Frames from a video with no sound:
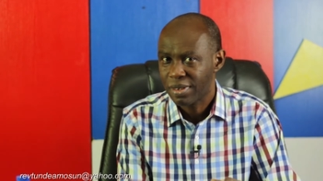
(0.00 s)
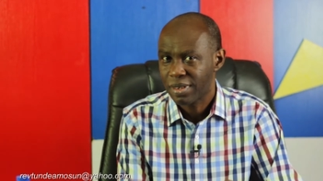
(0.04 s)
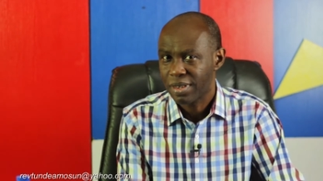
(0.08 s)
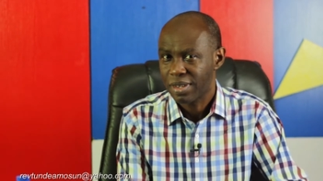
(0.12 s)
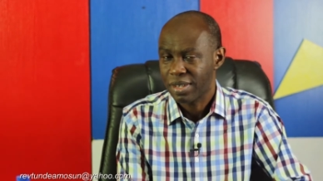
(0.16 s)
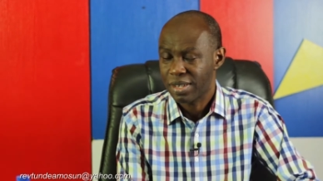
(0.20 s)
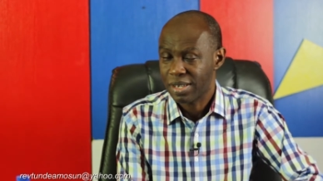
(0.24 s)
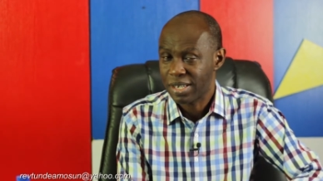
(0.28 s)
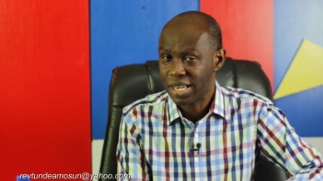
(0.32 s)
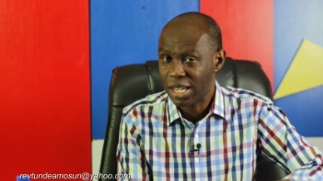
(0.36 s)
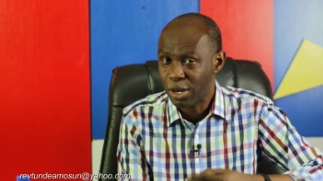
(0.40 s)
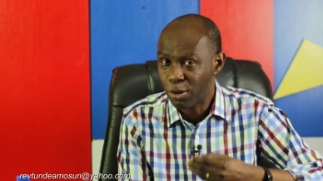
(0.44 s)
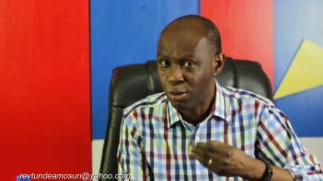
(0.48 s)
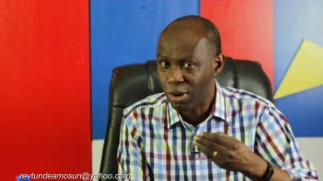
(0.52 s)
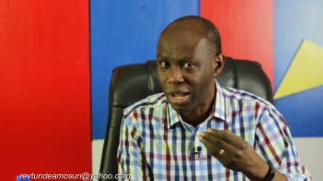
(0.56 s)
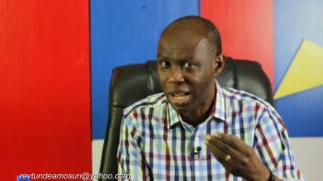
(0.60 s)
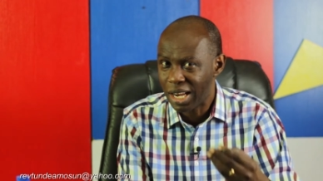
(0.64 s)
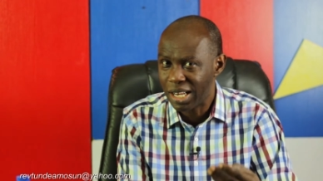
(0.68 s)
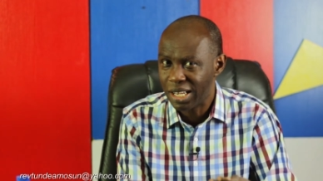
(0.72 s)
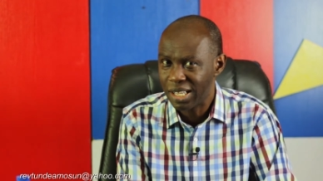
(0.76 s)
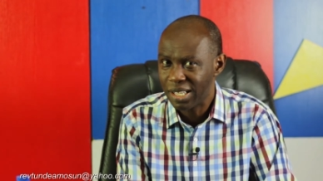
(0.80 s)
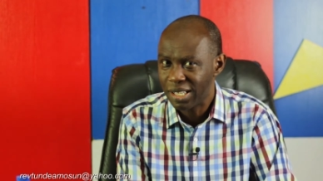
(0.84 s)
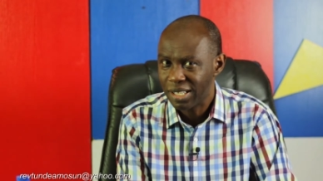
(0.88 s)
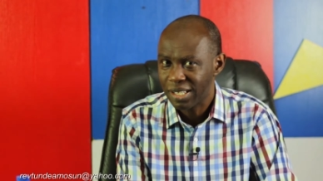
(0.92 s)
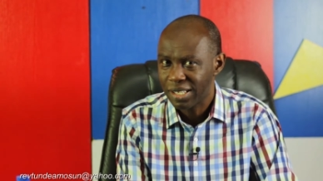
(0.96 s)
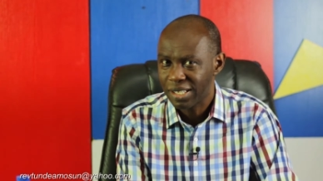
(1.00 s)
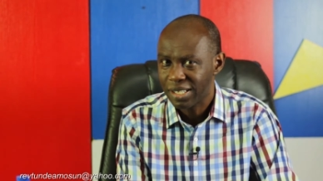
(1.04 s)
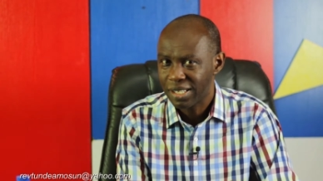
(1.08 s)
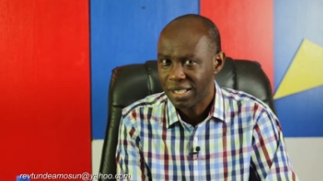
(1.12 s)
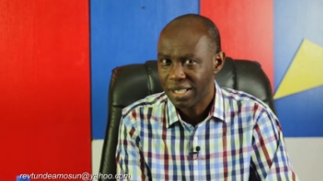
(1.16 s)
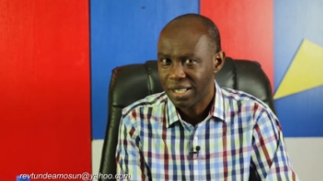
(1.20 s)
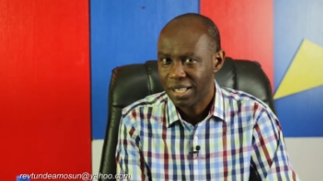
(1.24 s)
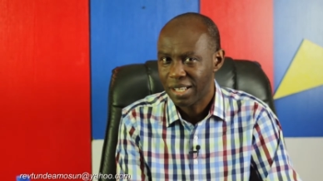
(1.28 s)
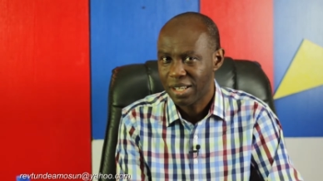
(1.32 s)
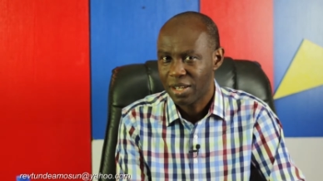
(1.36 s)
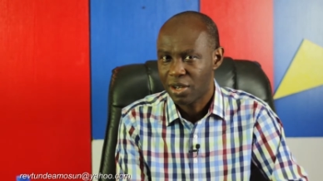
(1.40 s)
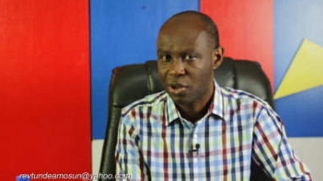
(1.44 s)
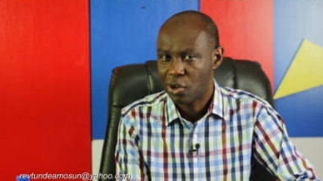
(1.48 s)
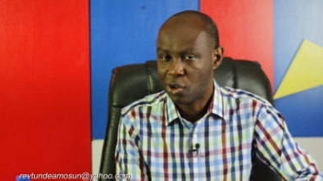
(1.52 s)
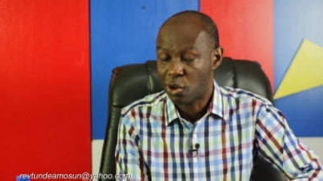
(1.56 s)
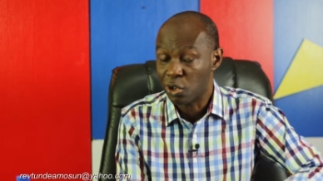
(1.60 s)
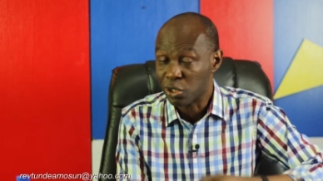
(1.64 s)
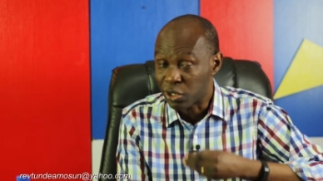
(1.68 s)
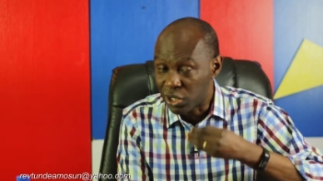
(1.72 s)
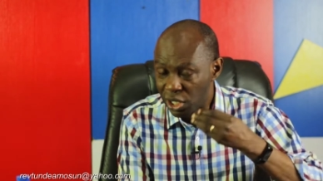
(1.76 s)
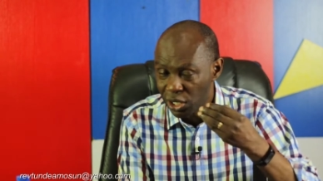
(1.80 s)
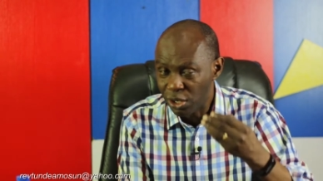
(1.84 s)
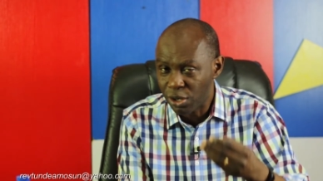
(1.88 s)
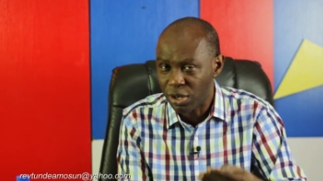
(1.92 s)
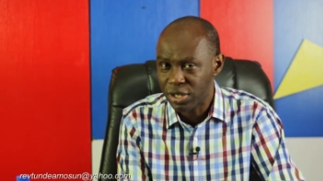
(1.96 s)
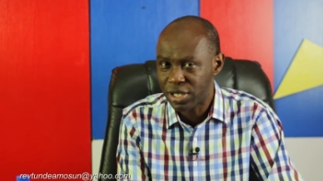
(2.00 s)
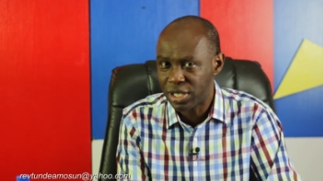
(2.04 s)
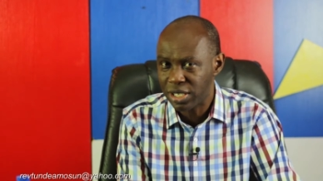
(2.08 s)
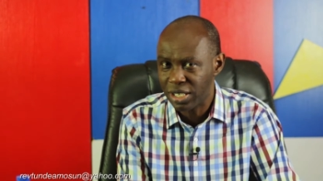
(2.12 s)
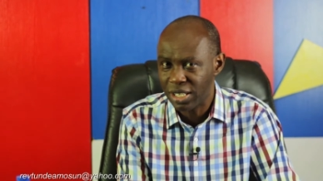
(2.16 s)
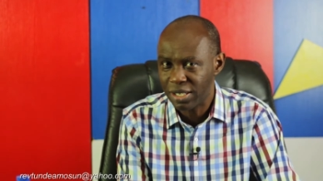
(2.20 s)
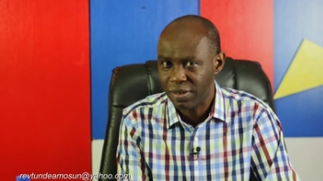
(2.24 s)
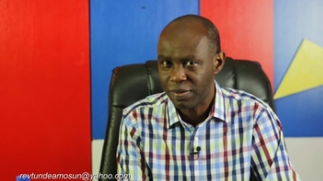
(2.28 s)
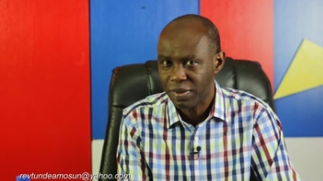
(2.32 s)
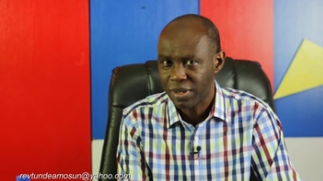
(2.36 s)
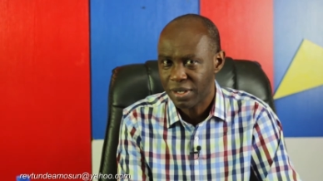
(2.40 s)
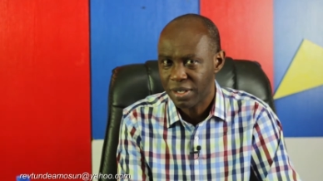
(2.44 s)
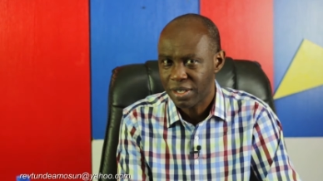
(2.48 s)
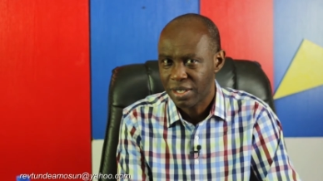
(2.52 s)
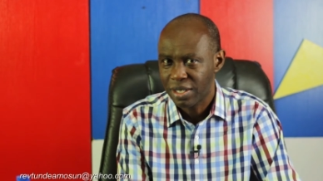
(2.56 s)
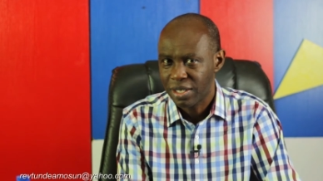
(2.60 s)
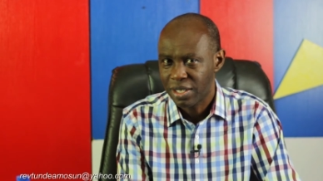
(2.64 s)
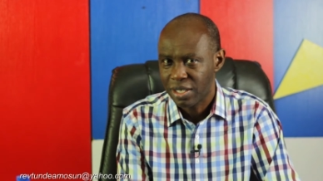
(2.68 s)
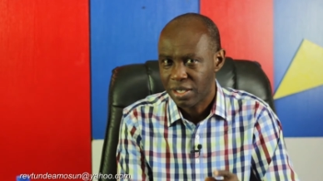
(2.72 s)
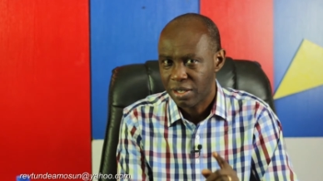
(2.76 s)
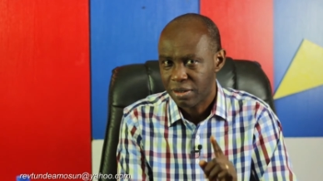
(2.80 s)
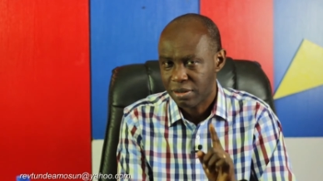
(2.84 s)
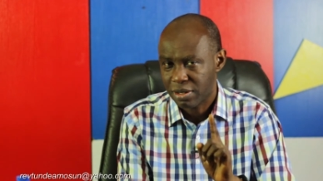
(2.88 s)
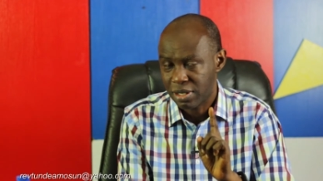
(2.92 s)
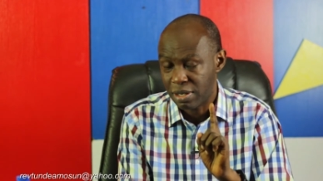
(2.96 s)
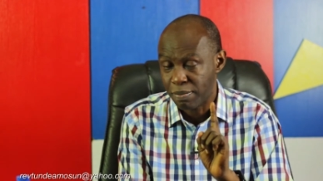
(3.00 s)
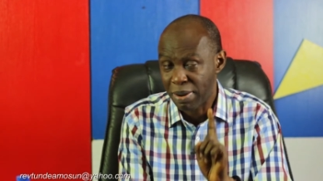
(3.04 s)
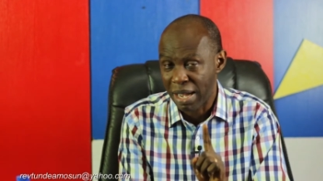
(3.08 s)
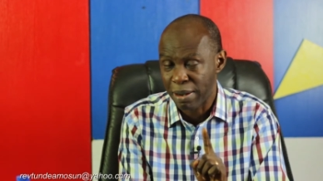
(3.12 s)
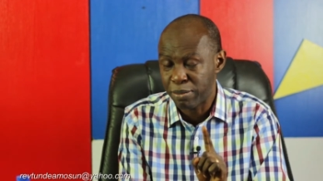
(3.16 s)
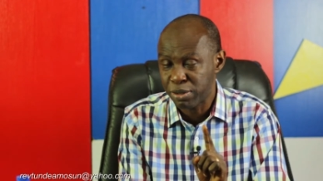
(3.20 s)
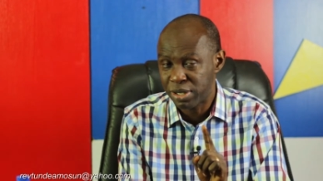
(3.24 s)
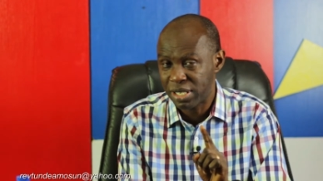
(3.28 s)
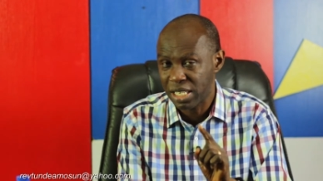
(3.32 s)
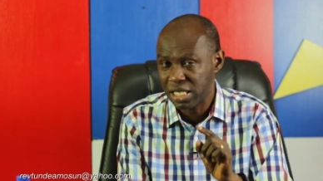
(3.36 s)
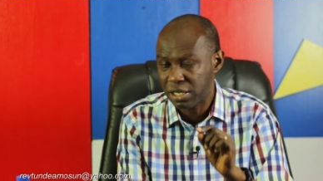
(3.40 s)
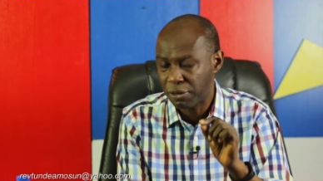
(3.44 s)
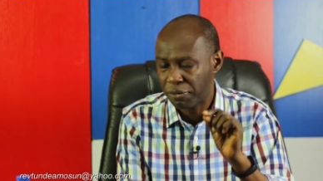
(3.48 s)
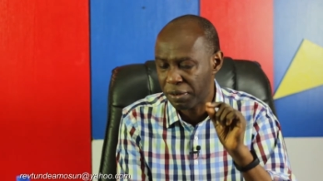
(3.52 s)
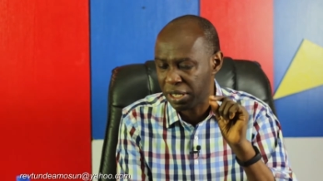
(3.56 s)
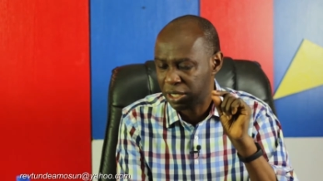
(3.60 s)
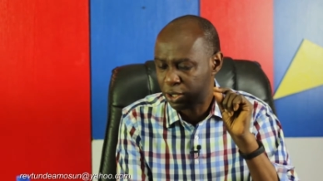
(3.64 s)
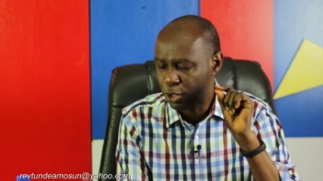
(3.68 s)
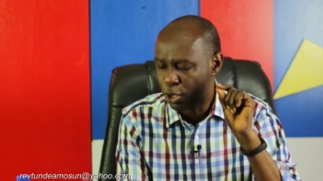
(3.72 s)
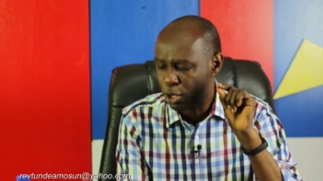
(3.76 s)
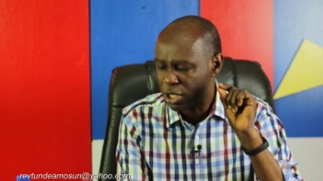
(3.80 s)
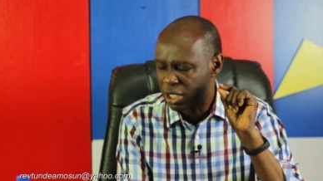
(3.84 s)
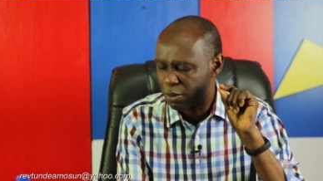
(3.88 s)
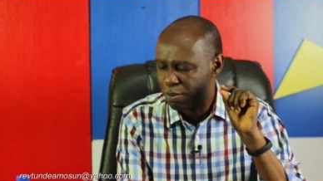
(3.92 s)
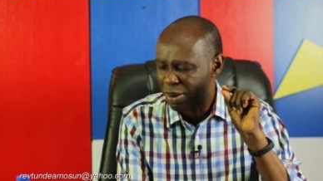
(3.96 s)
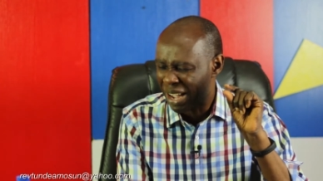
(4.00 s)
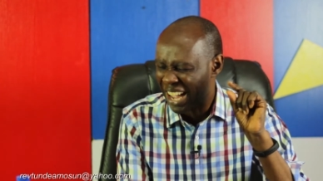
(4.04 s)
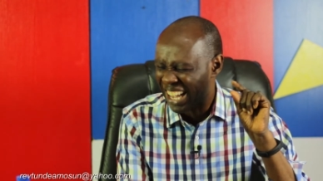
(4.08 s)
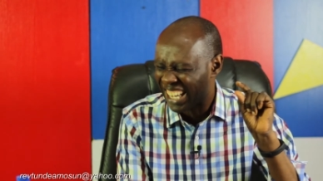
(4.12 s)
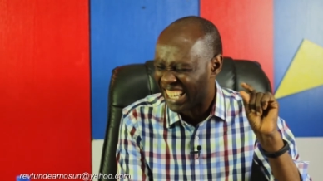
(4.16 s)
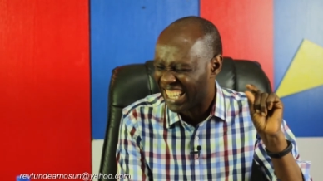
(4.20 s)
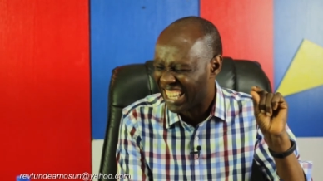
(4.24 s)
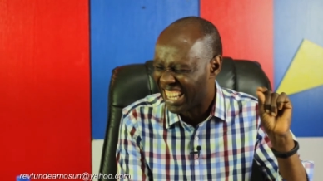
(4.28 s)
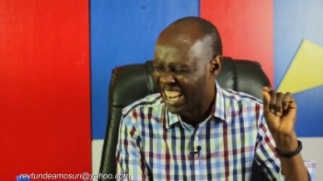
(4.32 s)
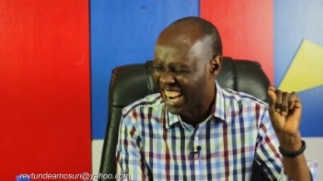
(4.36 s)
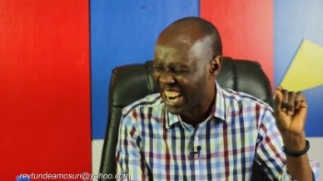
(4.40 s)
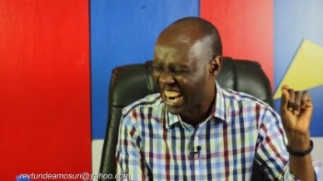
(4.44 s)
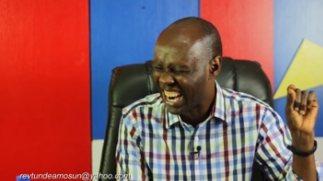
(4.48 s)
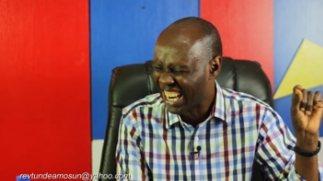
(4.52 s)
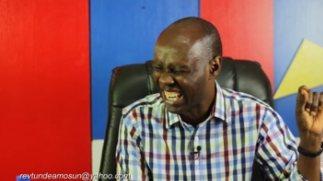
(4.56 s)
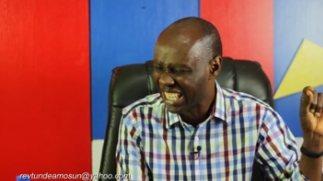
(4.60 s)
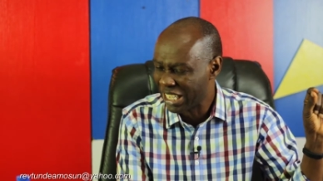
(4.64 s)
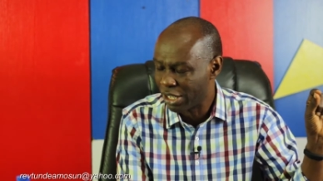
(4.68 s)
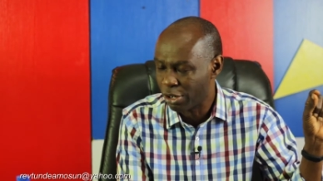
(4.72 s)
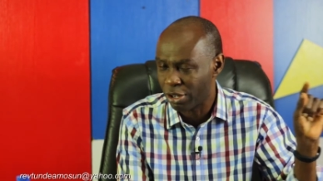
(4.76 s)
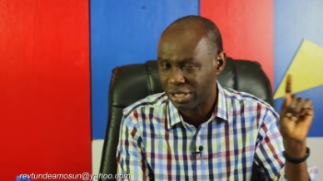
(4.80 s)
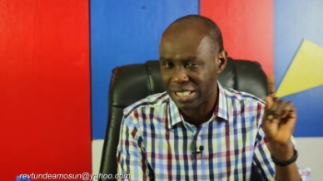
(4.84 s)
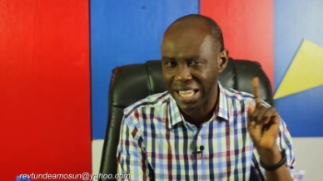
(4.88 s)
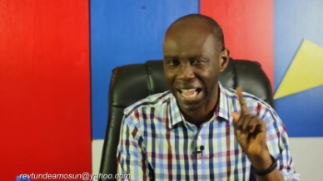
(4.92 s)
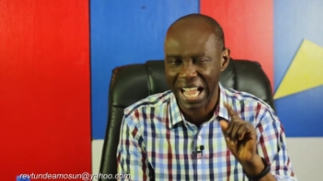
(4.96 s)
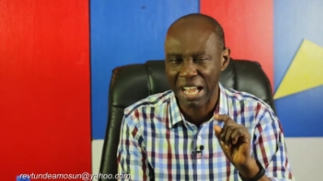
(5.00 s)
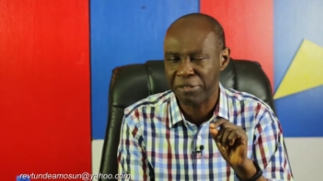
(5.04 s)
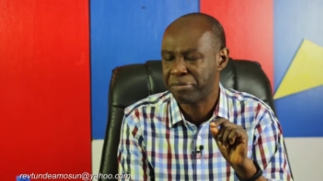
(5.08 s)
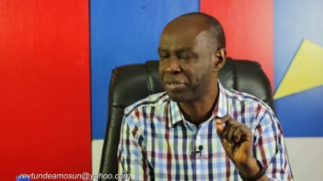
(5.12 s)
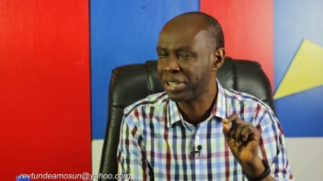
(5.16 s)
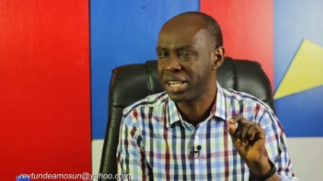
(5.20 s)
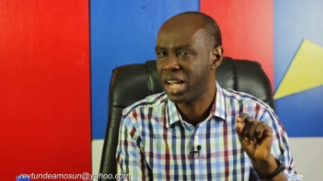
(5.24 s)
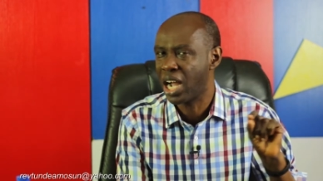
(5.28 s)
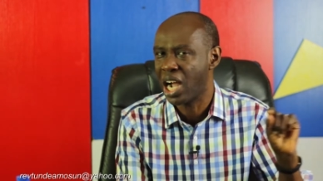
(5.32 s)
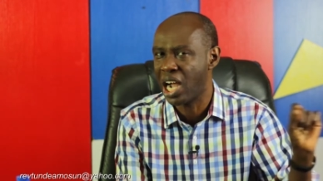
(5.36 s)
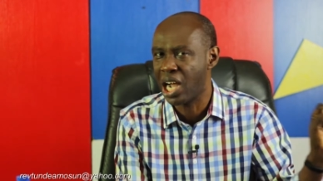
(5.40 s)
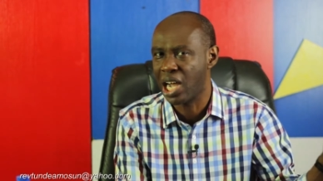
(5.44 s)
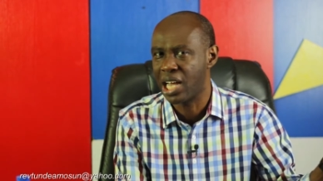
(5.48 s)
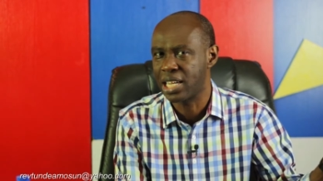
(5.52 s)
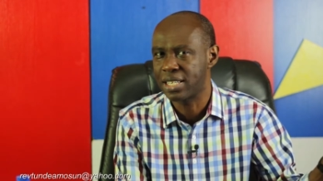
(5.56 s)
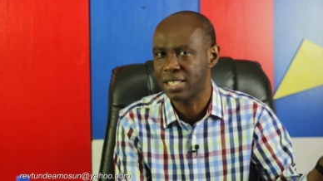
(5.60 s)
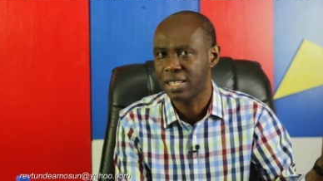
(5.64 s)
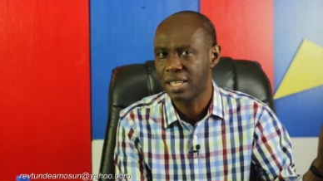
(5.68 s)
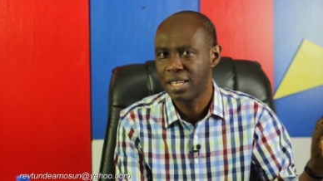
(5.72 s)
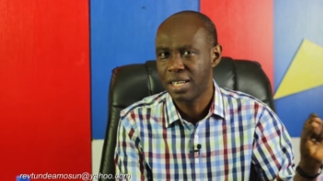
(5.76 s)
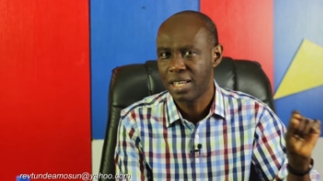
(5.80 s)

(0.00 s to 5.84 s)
regularly, continuously, the Bible says faith comes by hearing, not having heard.